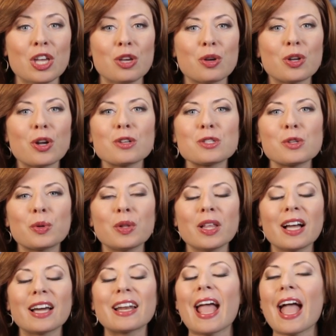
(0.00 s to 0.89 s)
You can also
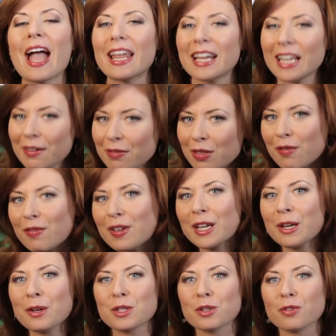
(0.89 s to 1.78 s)
click on any of the
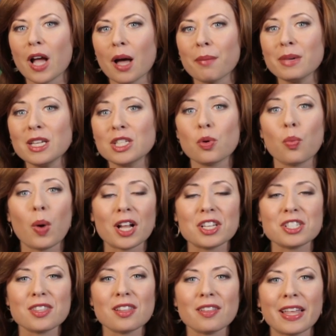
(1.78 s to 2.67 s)
videos around me to
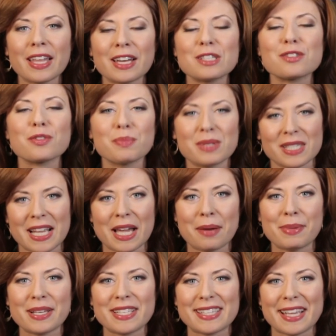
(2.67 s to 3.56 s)
watch the latest from
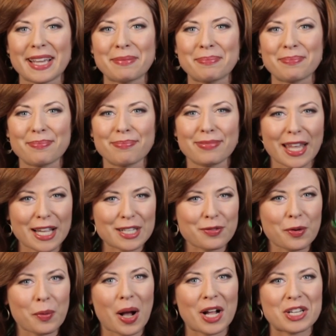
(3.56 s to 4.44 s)
C N B C.
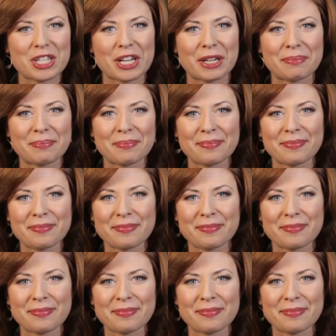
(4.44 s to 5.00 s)
Thanks for watching.